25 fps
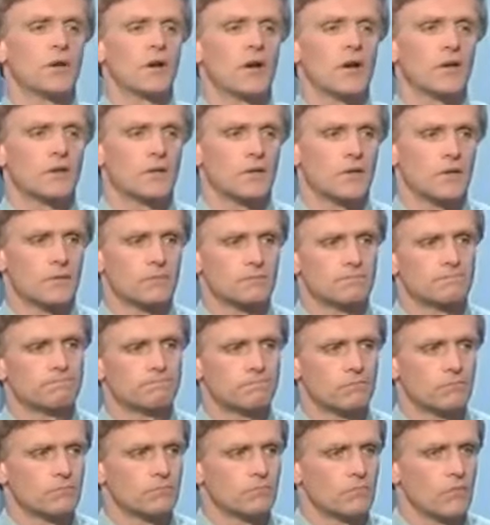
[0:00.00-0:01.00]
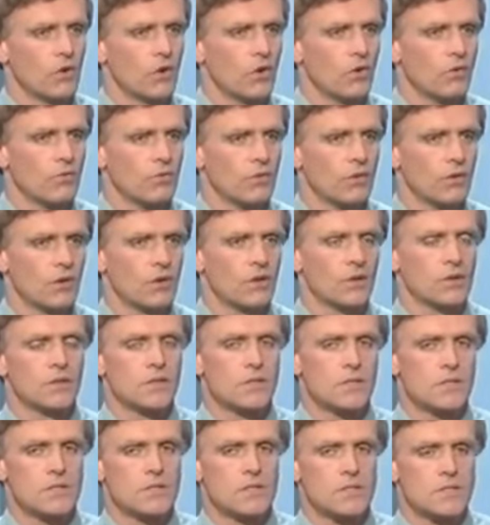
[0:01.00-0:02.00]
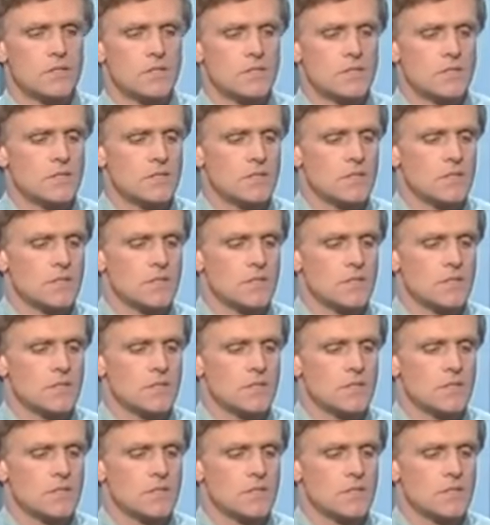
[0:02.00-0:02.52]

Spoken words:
effects going on here, all of the